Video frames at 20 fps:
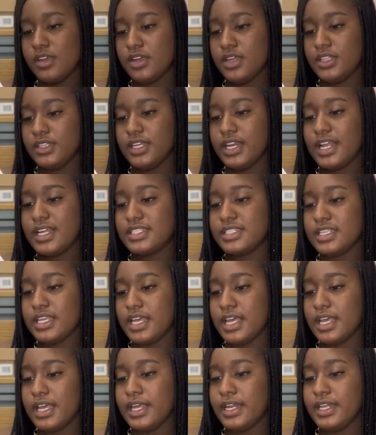Then I
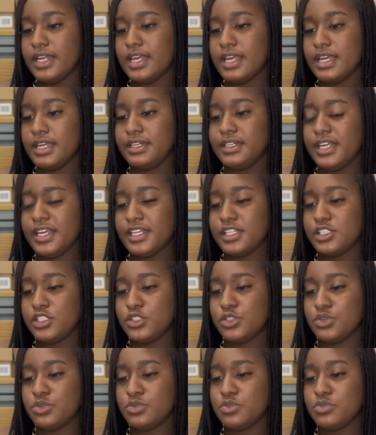said, did
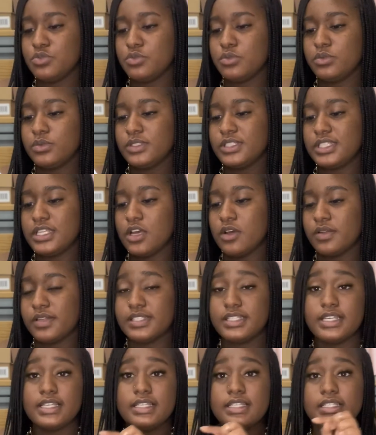2
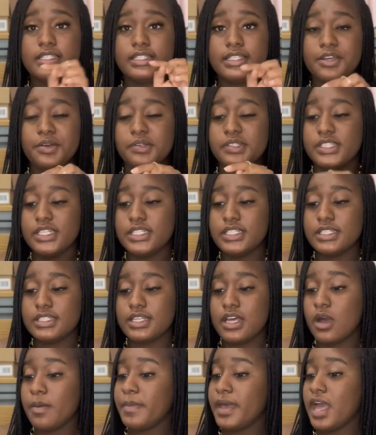CLCs. CLCs is
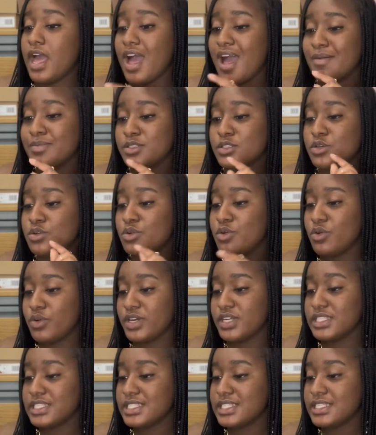combat obstacle
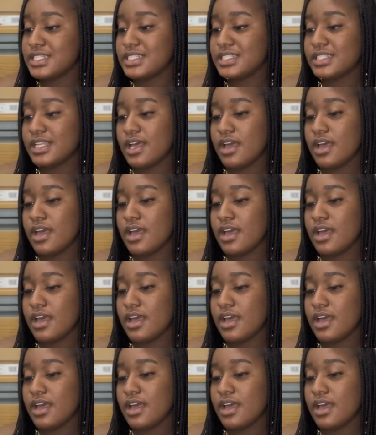courses.